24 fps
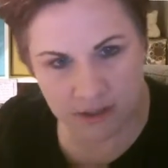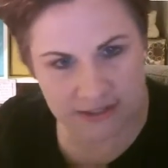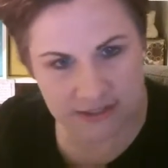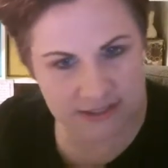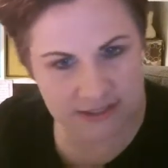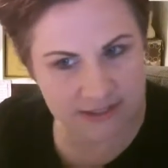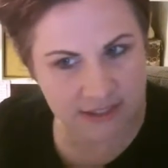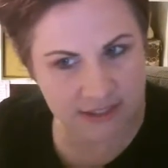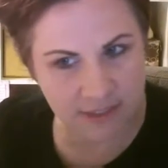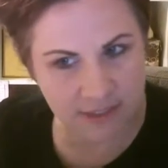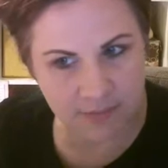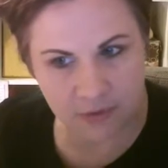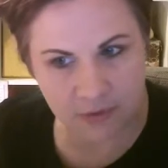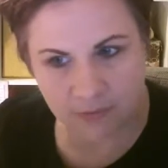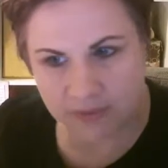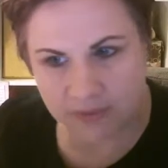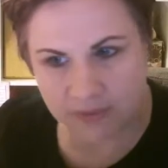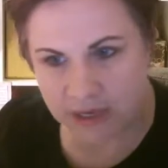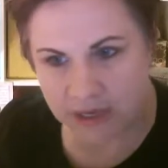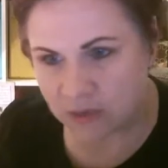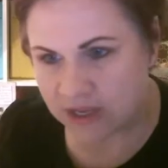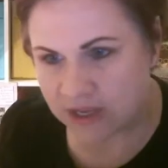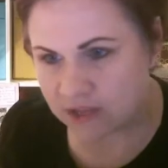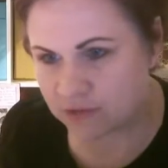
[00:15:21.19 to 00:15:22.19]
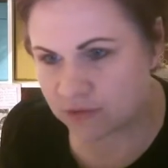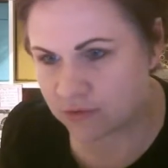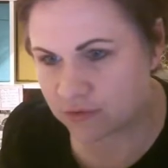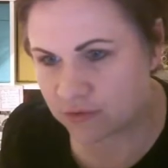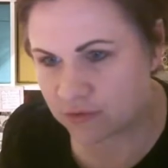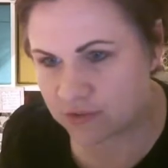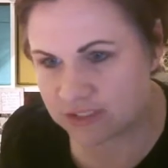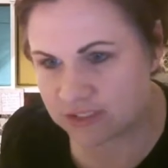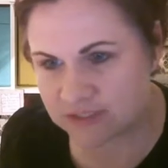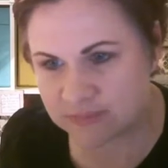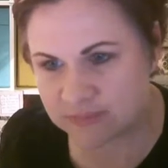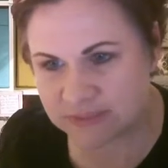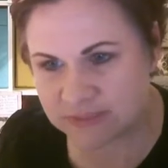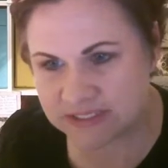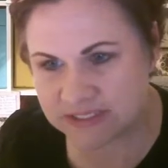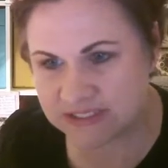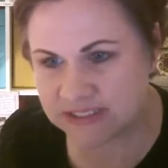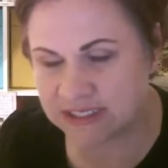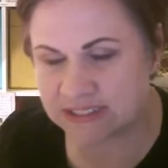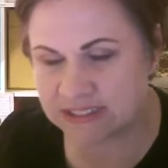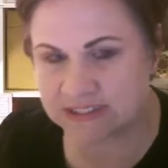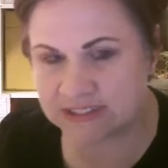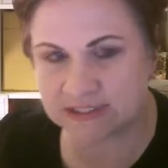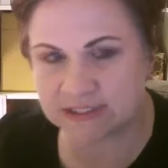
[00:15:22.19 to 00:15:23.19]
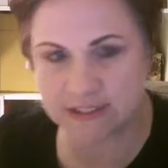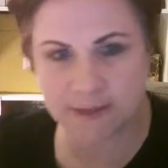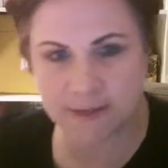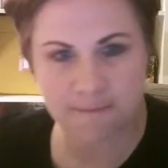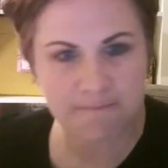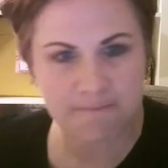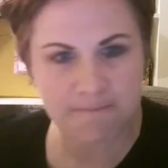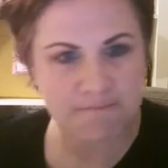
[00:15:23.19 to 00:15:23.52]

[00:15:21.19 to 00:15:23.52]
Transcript: and stumbled my way through this business,